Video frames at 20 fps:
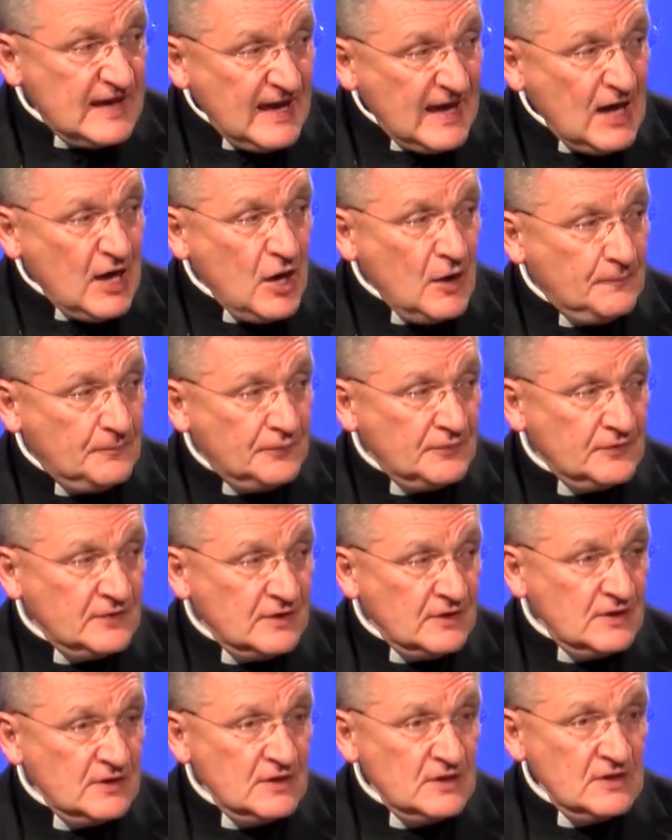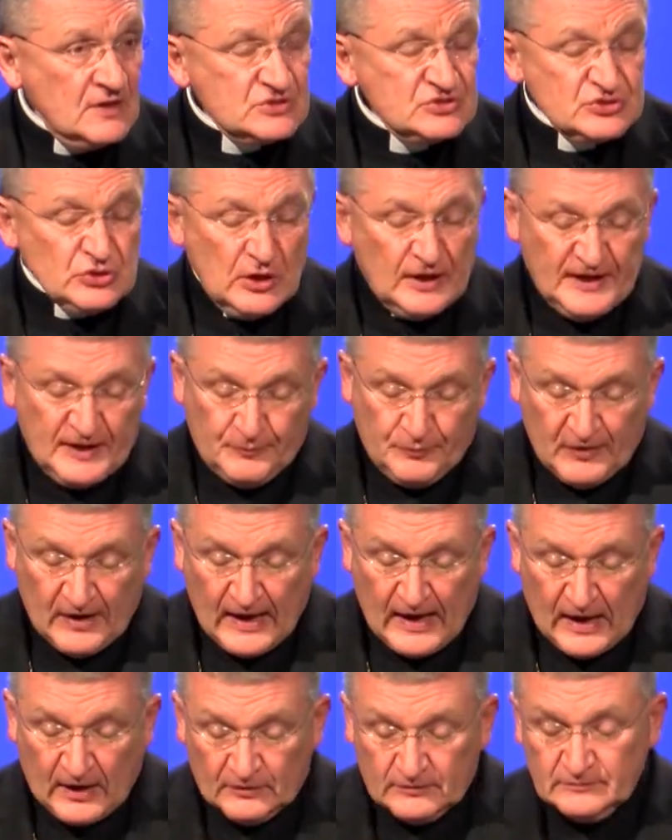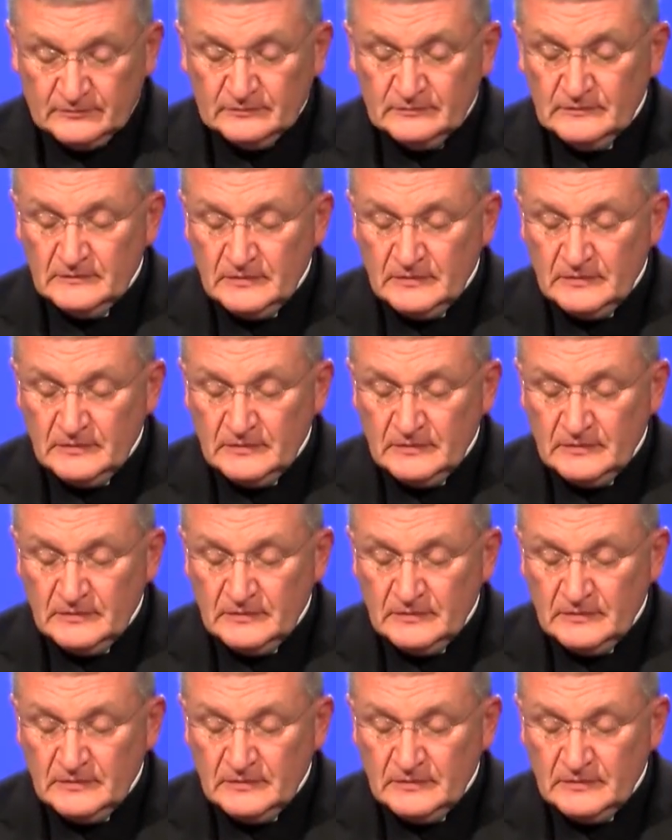help Charlie Brown.